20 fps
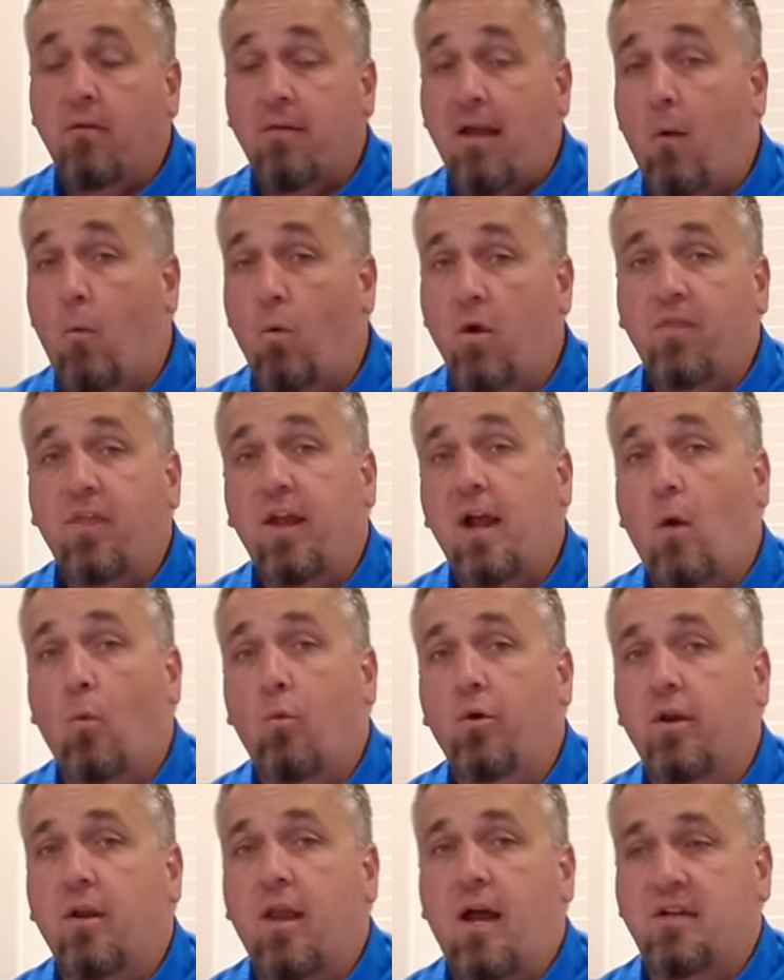Now, one thing I
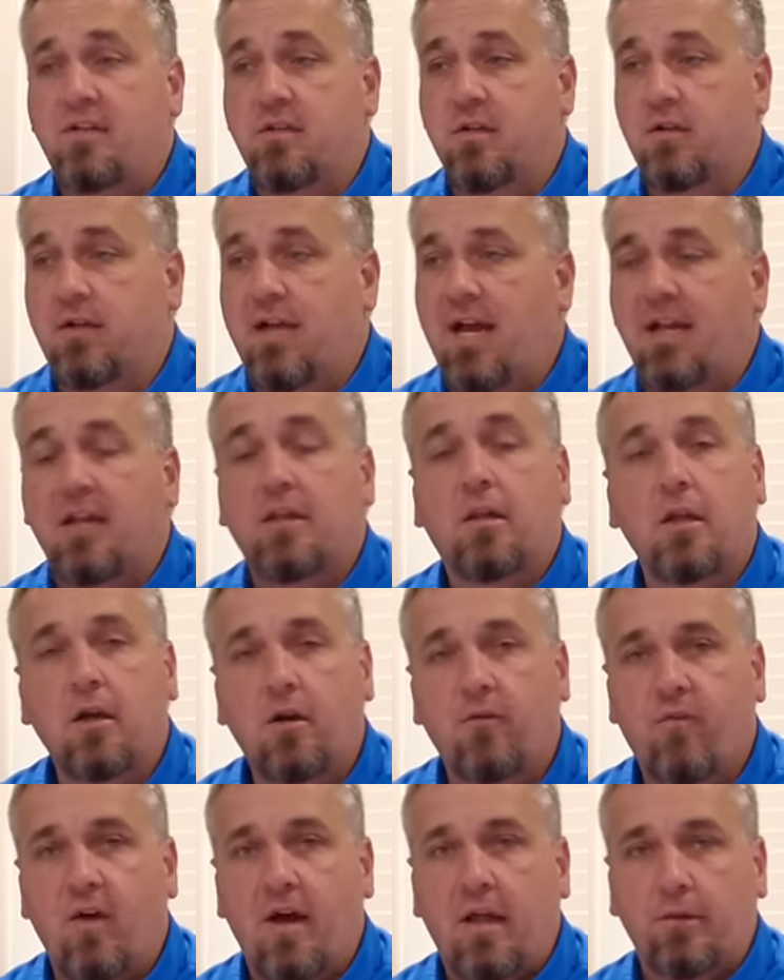would like to kind of
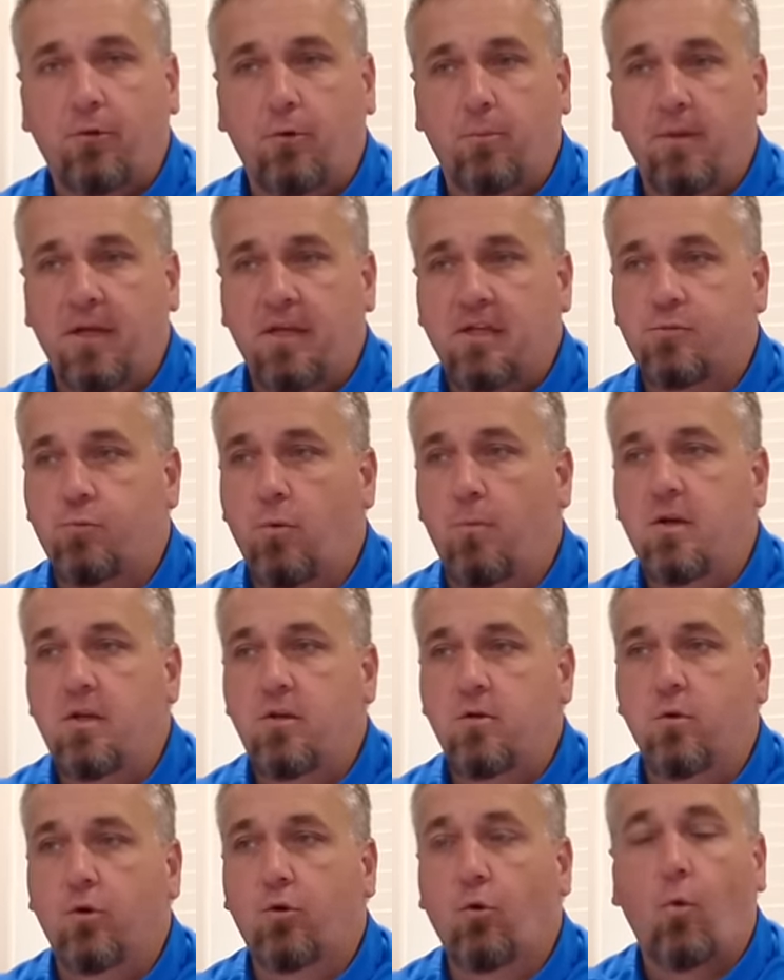clarify a little bit is when we
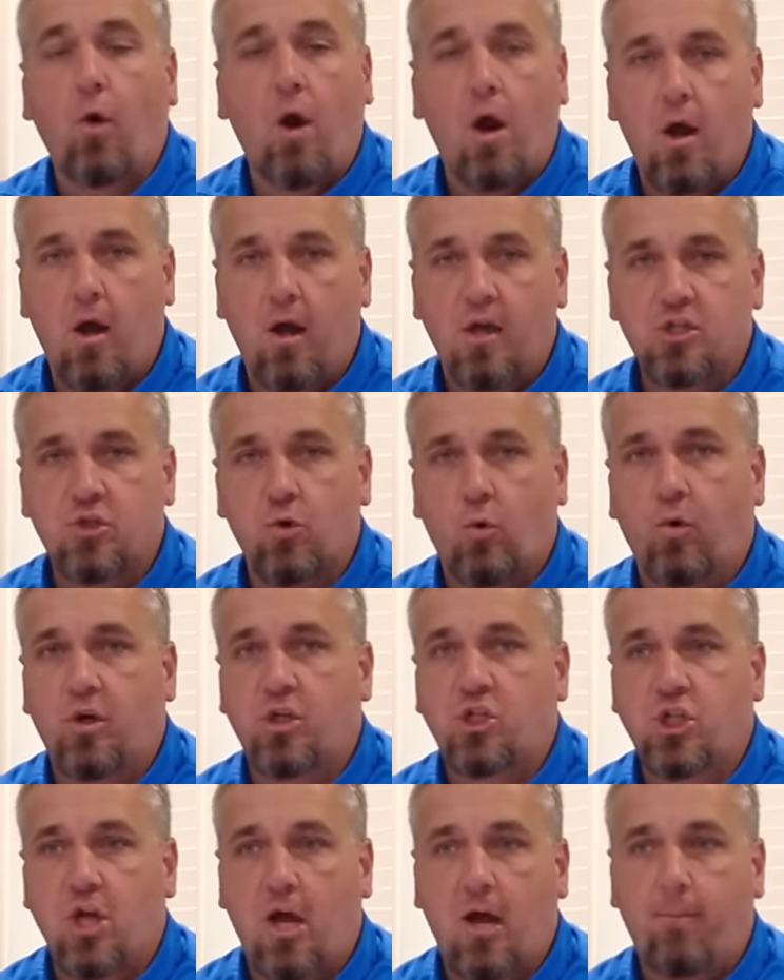do a garage or a
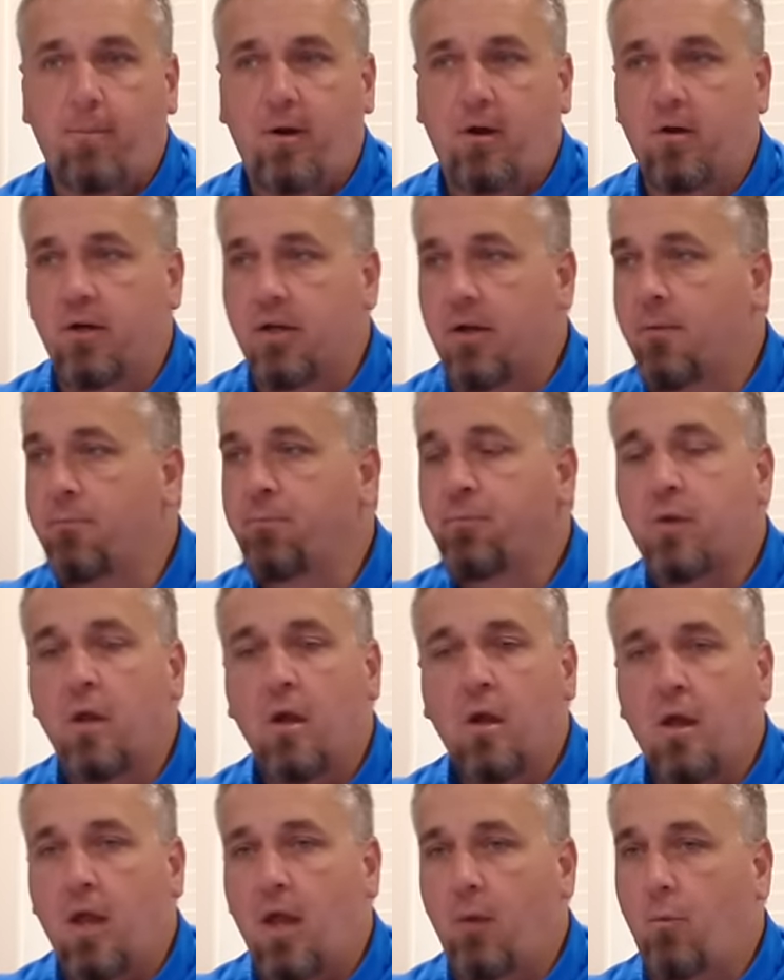shop area,
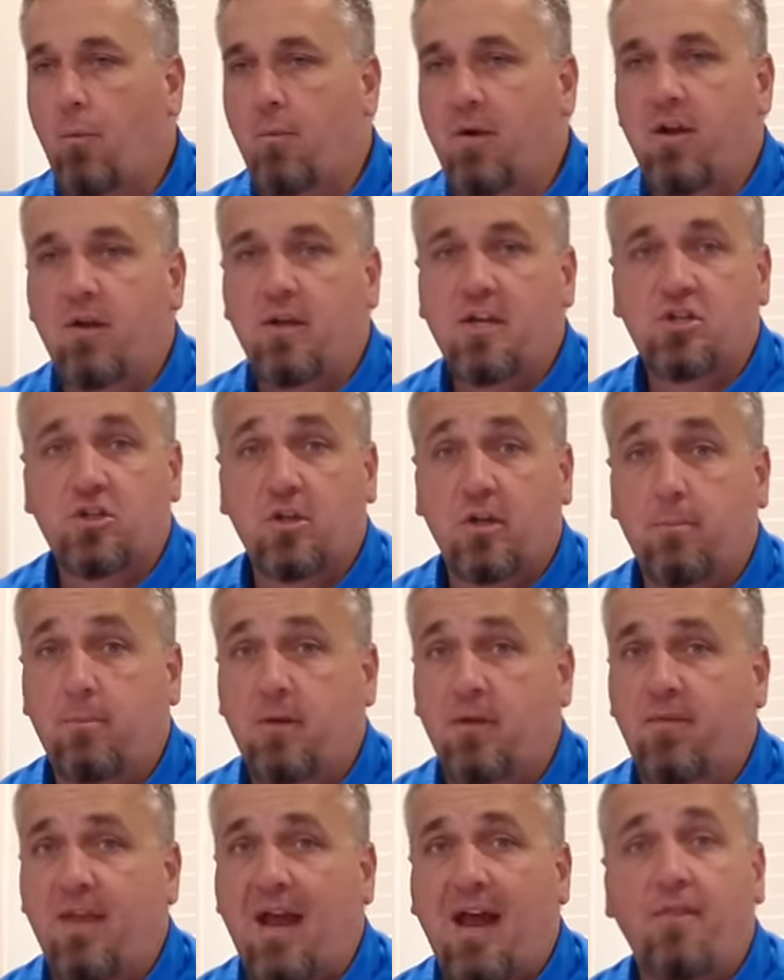and when we initially
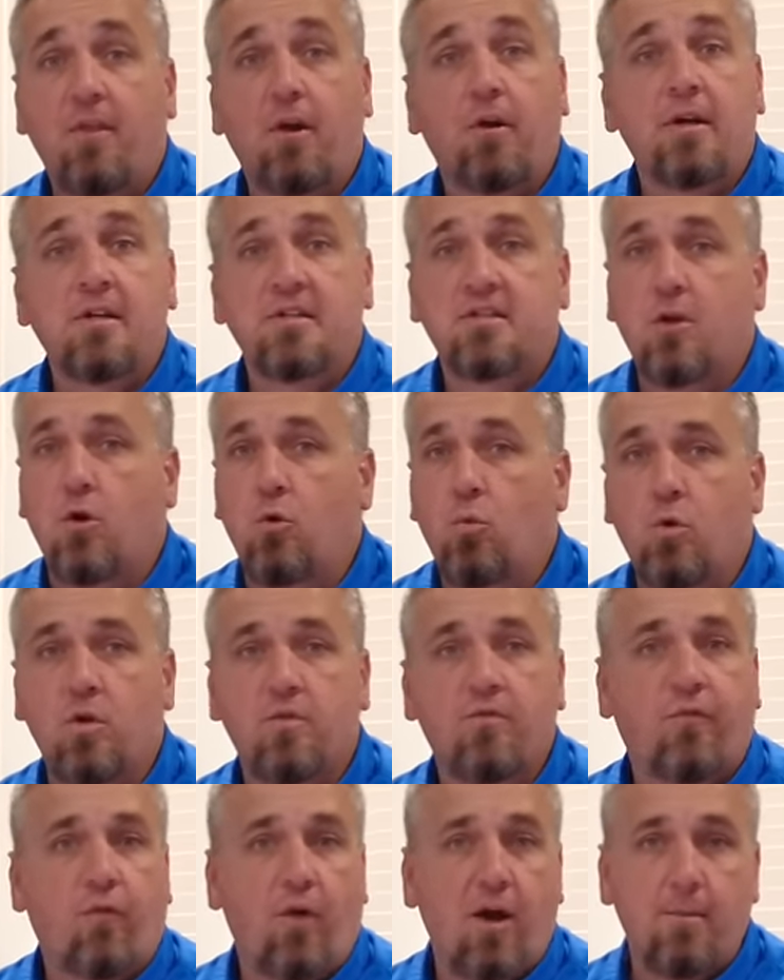did that, there is no
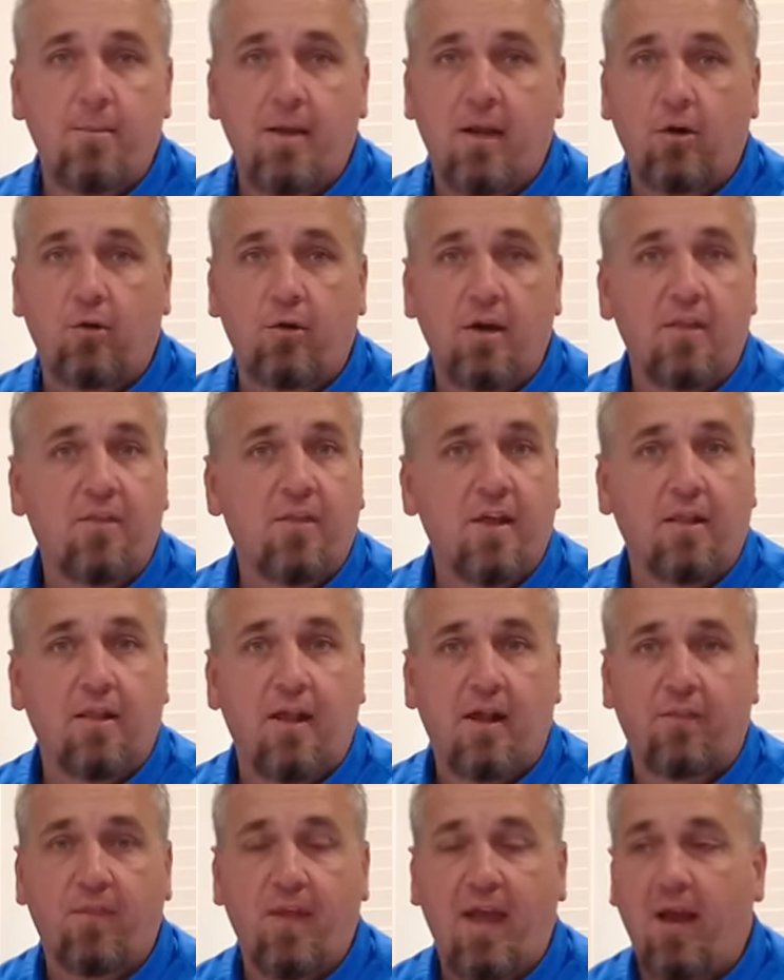wood framing or anything
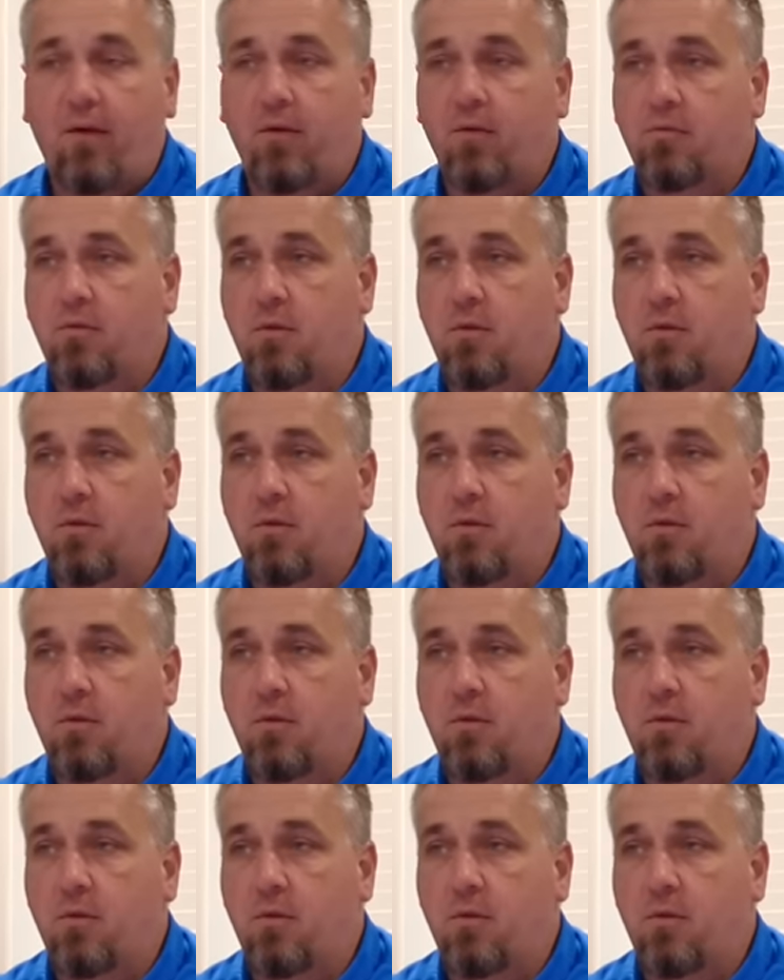like that.